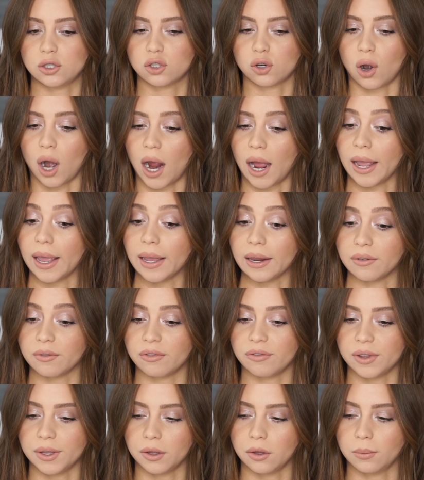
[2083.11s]
try and
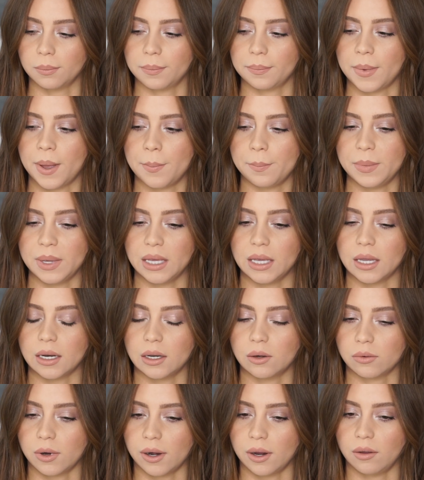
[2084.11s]
film me
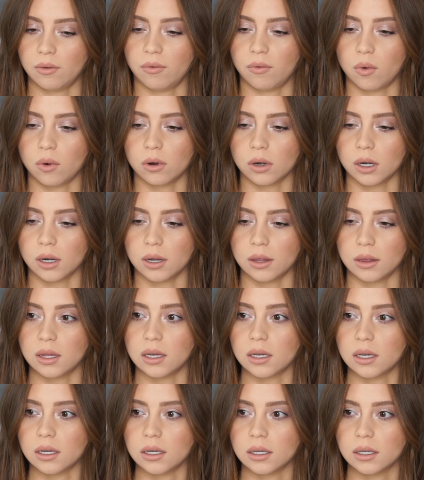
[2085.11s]
getting ready for
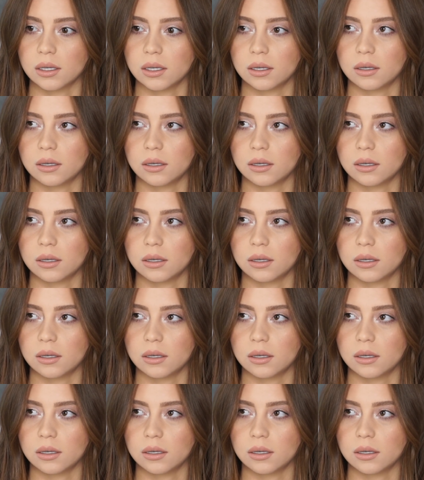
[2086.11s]
the